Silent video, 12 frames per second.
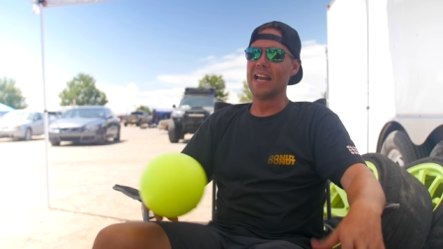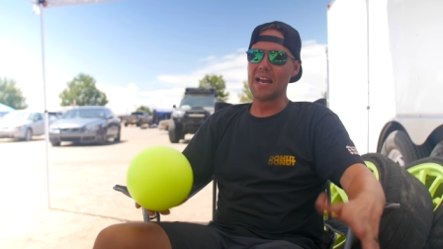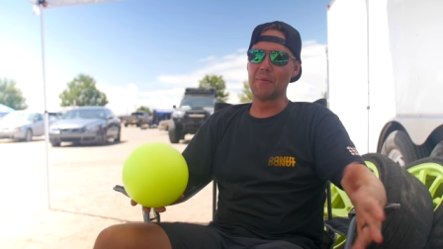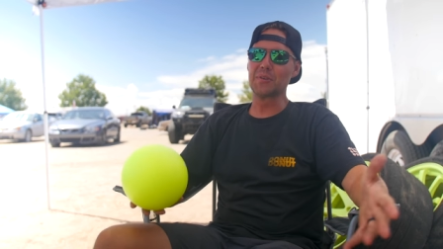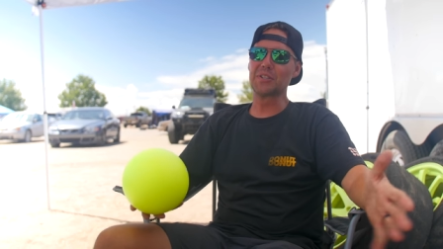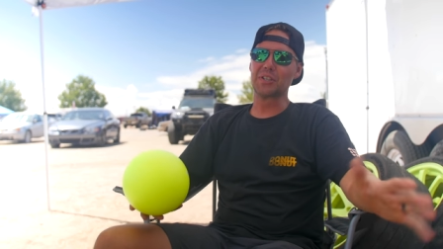
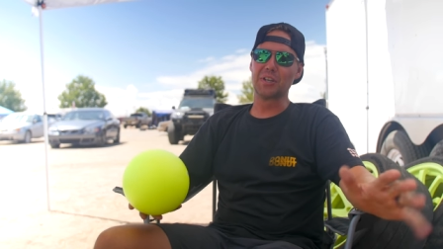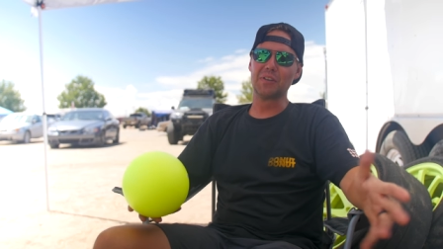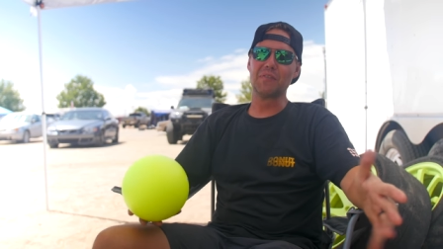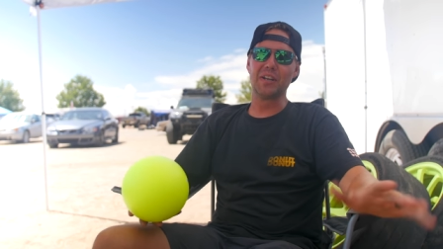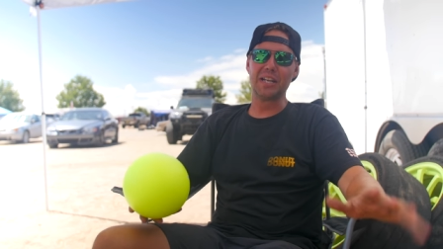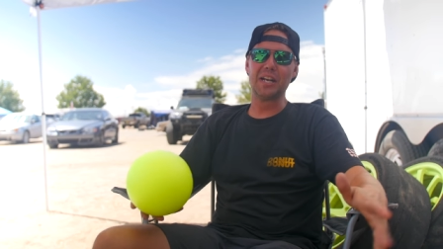it was a
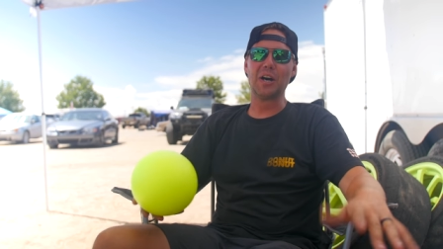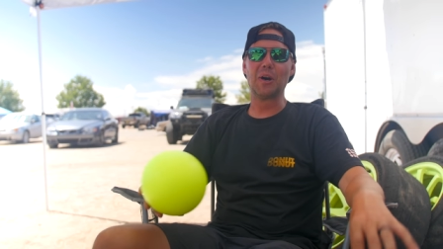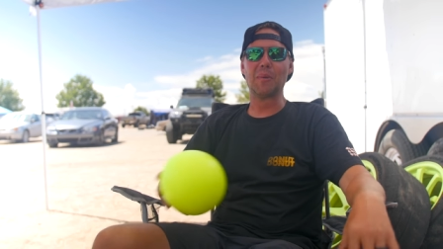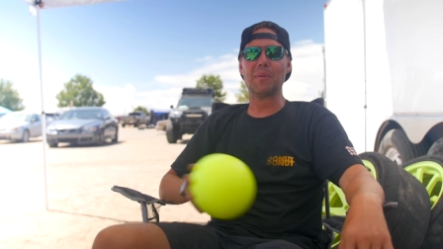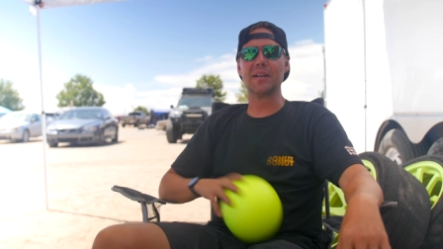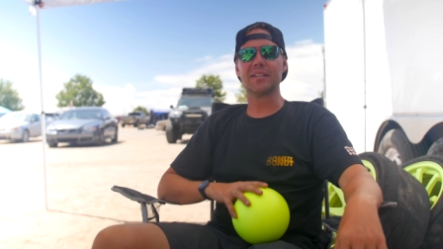good
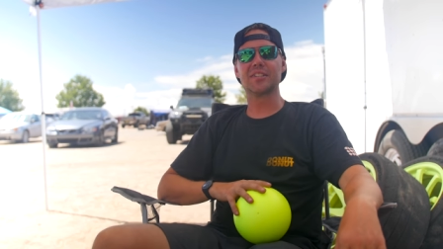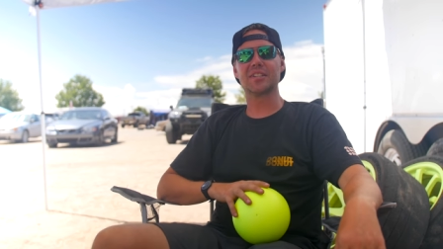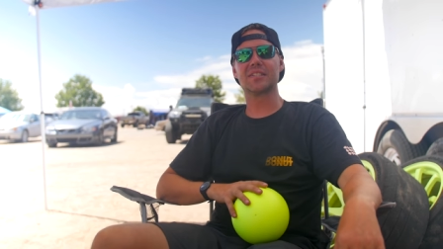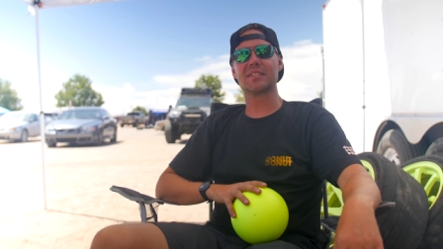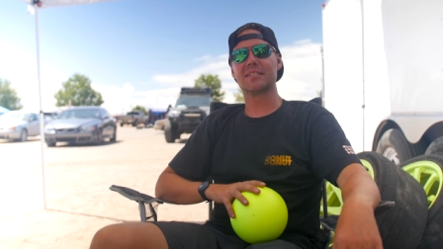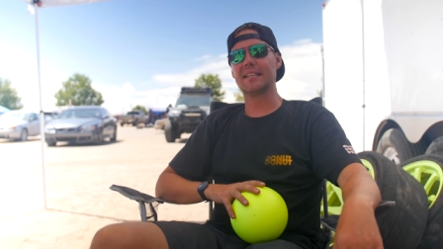video, but it
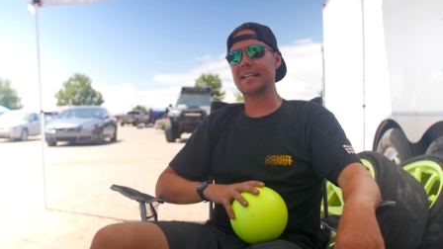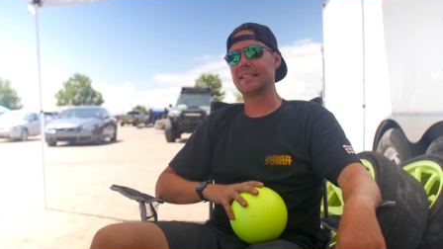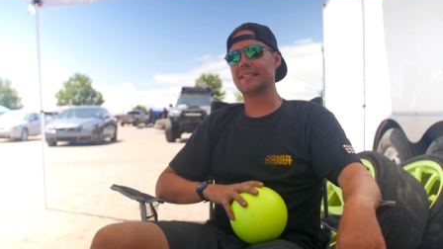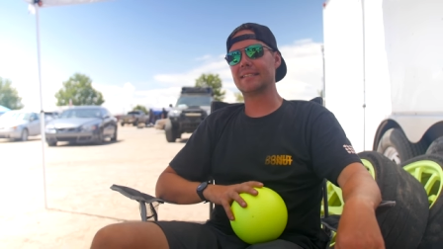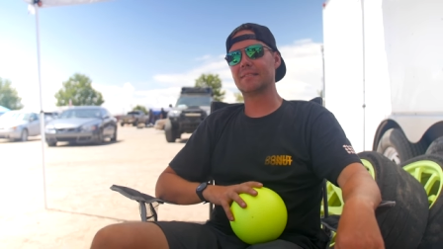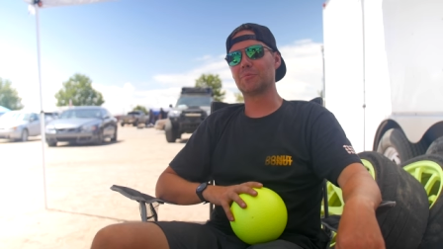just it
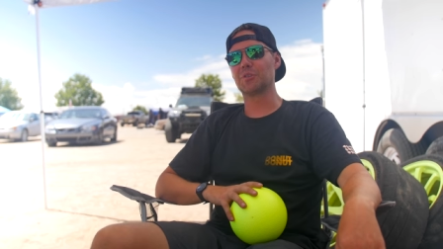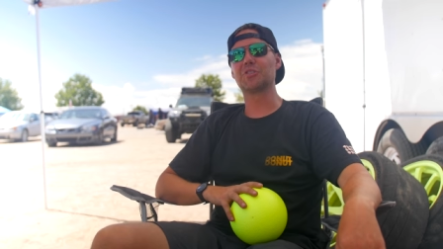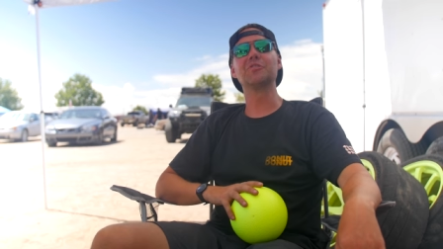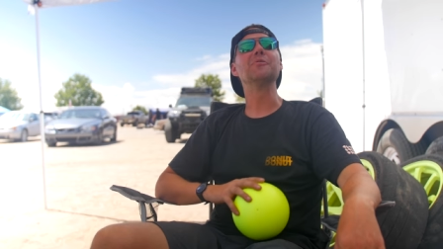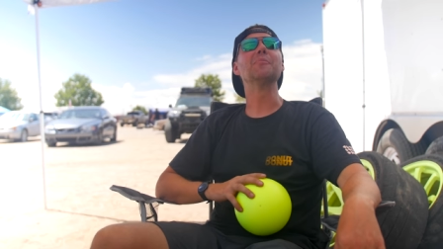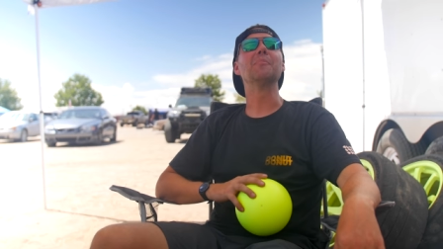was too